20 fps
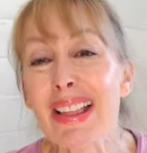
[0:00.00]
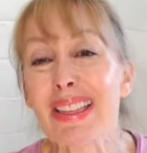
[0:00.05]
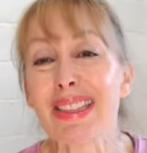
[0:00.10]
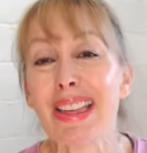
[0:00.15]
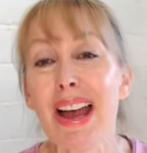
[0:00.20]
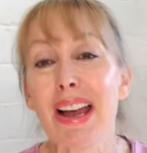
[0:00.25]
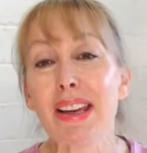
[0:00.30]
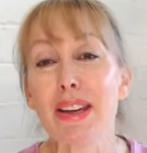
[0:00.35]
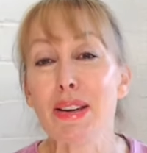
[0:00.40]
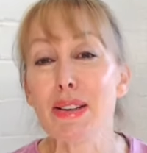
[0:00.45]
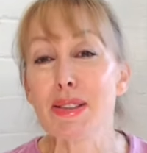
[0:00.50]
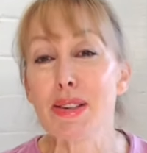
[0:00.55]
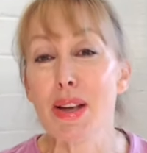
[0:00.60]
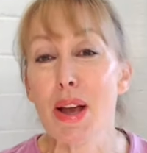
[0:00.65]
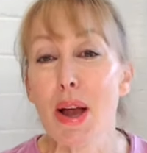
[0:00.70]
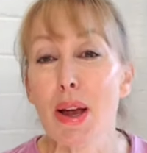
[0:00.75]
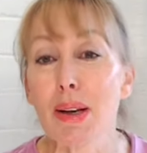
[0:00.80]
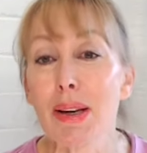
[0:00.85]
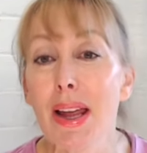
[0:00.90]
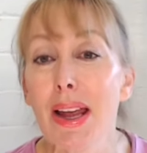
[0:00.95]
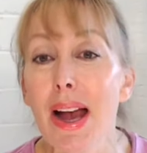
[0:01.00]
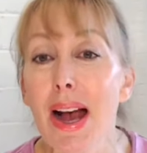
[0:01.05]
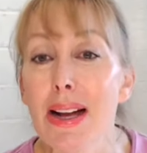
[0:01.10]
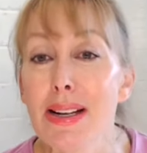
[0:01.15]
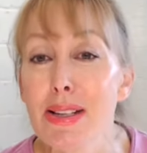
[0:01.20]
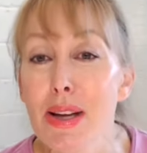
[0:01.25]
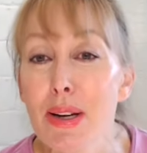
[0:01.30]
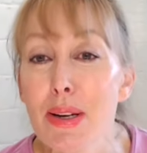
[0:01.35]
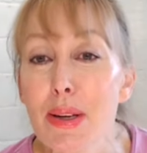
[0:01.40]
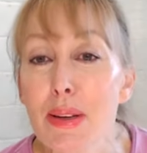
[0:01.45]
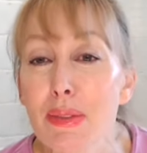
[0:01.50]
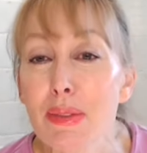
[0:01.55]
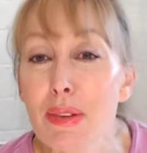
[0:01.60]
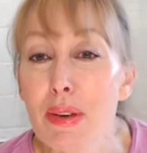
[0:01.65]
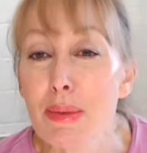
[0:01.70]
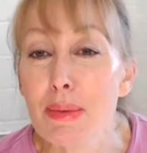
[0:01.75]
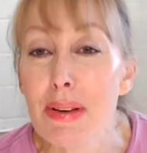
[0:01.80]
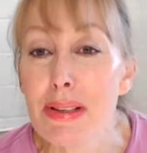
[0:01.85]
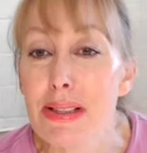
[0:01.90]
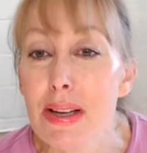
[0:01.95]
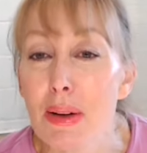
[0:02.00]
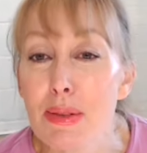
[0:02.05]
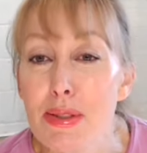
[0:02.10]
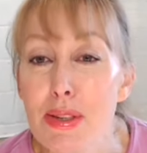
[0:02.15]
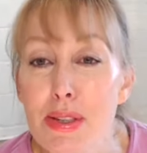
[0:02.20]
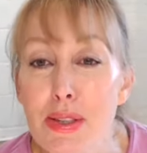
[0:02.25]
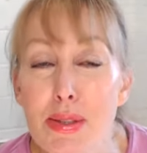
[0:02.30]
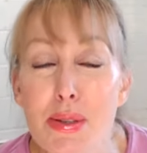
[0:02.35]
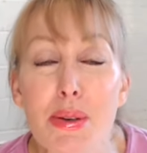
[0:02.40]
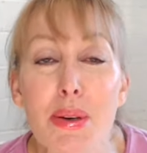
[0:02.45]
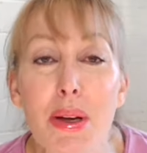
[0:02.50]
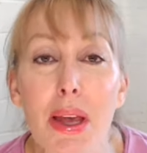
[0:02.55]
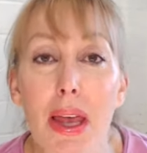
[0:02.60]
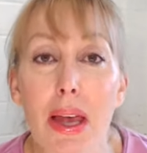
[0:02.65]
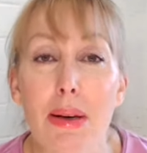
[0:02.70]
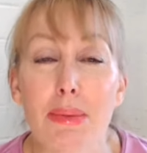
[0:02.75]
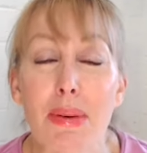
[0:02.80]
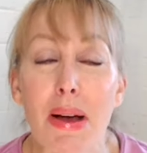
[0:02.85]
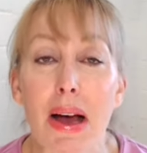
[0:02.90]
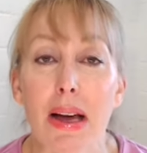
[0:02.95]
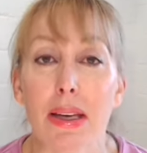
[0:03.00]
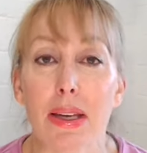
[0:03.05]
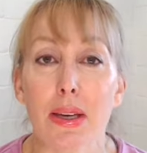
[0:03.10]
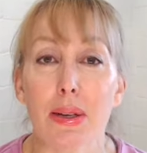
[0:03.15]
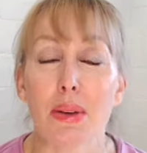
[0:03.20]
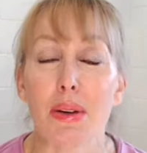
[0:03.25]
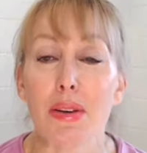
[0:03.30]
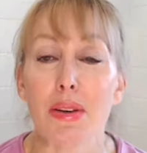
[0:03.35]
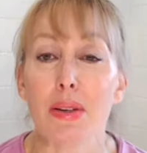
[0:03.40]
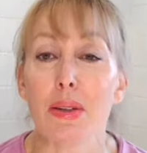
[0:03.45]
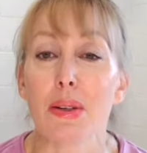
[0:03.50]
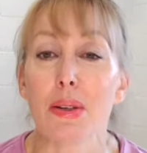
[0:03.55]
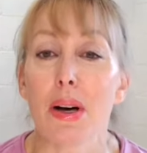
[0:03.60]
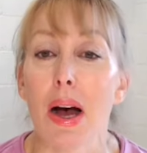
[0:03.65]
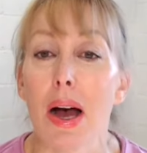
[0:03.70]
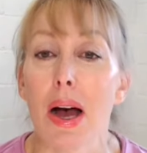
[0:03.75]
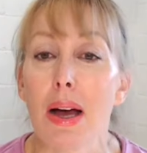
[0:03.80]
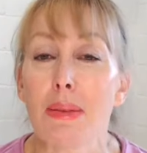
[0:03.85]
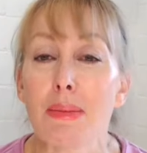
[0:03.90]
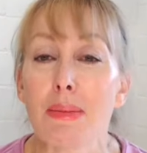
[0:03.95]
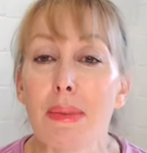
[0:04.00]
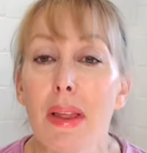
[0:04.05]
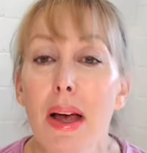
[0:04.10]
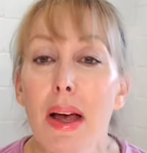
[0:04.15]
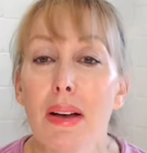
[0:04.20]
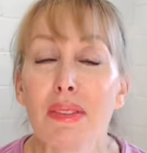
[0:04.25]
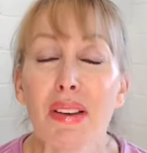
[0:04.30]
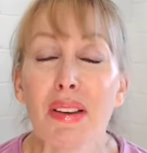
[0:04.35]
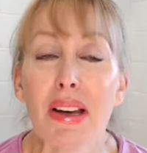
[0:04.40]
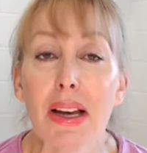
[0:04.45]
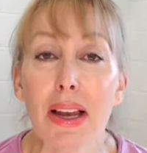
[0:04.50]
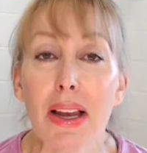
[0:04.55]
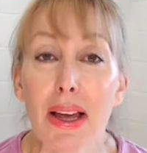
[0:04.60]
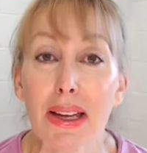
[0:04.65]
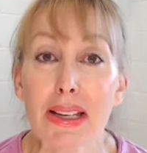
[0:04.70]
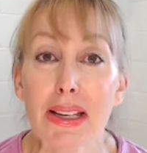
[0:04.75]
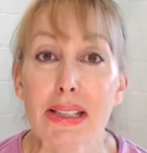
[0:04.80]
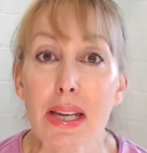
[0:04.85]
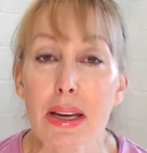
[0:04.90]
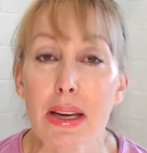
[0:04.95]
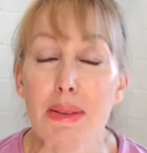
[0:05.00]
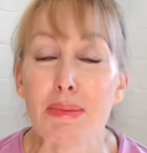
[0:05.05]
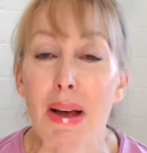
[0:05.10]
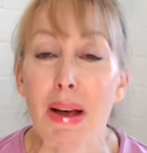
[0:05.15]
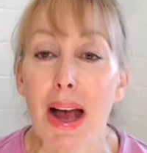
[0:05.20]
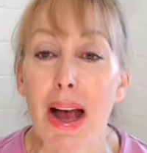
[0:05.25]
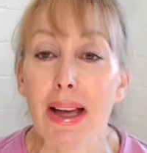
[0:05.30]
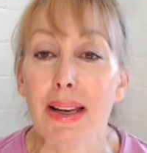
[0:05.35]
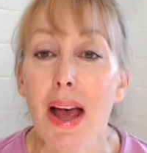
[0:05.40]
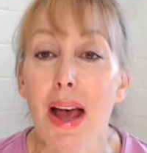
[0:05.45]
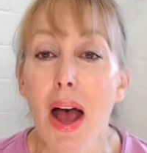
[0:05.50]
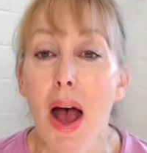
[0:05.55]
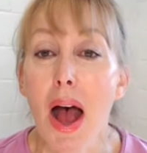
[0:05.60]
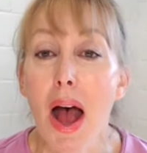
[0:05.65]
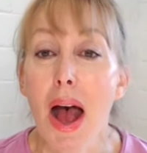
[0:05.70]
Thank you, Tony. I don't know if you missed, I was just talking about you and you're feeling like a tin man.